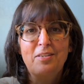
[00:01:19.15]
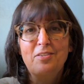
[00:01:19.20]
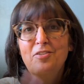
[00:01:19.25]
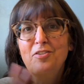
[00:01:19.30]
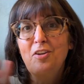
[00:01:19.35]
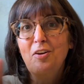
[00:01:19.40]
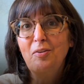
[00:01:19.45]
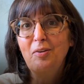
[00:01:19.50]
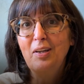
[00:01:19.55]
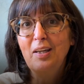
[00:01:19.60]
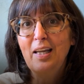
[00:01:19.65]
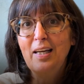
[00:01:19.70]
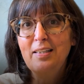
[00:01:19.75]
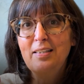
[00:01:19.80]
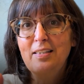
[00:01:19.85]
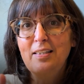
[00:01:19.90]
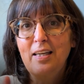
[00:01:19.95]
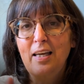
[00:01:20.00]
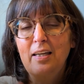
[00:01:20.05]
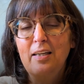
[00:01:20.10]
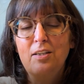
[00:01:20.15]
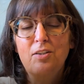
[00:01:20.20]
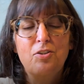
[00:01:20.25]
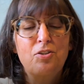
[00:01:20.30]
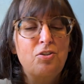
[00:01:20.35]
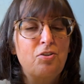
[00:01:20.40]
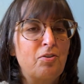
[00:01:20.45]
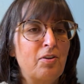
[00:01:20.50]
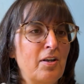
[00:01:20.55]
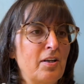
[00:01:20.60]
So let's get
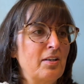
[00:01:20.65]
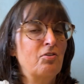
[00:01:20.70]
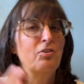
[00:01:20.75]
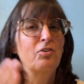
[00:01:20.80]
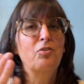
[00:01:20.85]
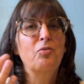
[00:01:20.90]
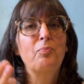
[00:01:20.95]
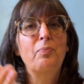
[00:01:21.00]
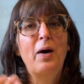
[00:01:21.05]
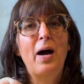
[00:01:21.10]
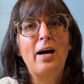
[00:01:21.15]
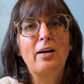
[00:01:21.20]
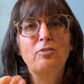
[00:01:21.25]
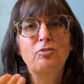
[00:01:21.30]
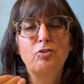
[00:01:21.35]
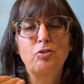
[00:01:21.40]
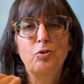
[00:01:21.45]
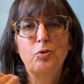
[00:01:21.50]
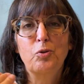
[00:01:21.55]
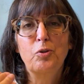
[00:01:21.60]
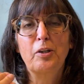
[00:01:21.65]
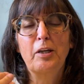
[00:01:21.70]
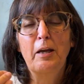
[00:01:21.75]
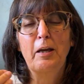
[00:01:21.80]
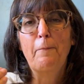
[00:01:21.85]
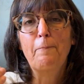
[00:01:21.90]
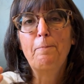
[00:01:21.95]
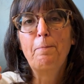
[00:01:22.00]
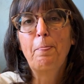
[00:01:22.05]
into it. A little backstory.